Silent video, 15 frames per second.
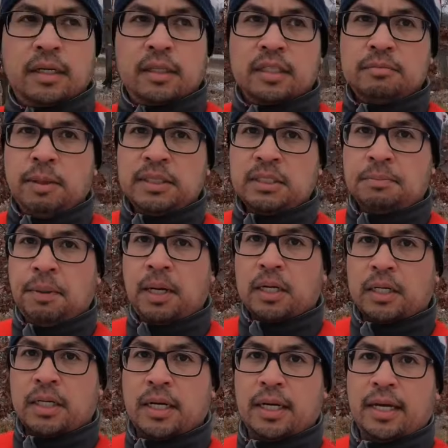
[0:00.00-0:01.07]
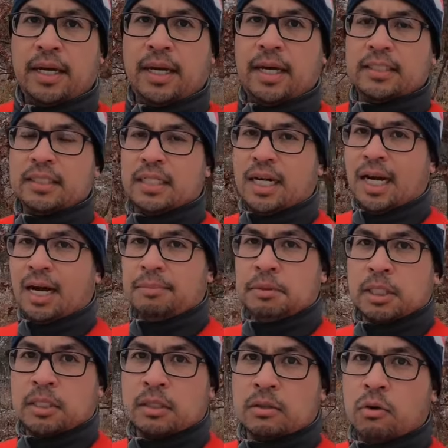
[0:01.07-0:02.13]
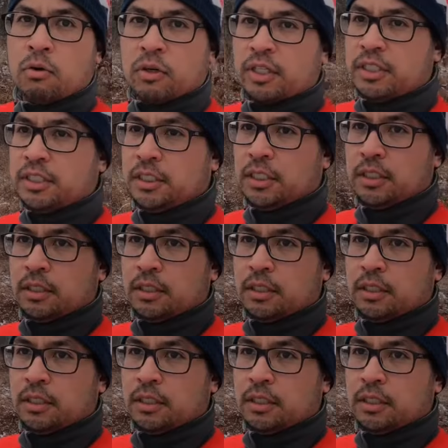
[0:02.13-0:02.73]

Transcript: This Metro Park has an obstacle course.